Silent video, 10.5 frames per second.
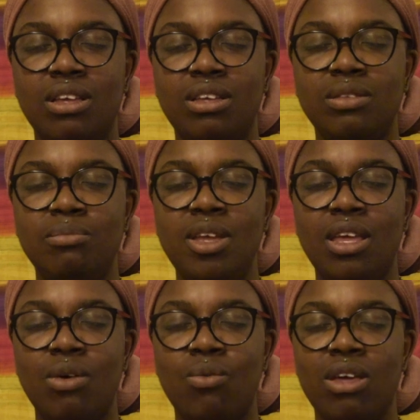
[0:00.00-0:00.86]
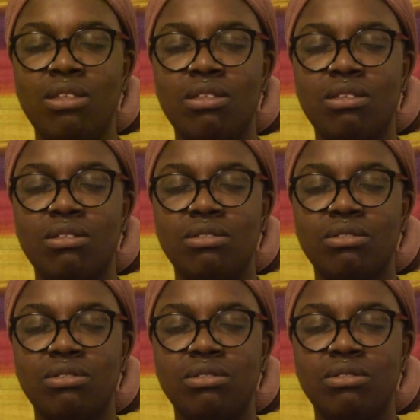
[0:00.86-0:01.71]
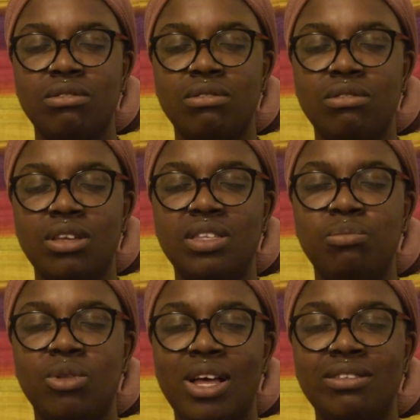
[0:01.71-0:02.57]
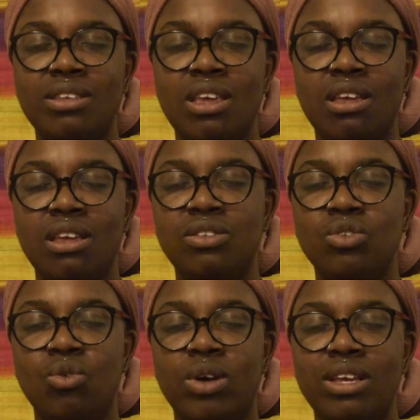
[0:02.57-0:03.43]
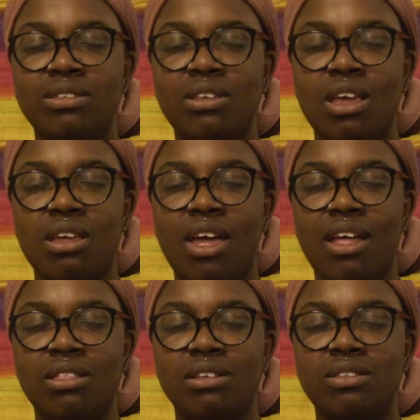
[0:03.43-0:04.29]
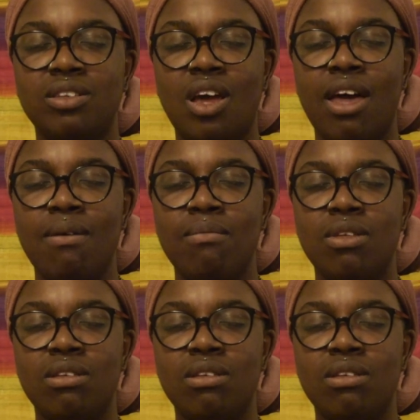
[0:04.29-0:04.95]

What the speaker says: is meeting with, is blessing, is gracing at this time.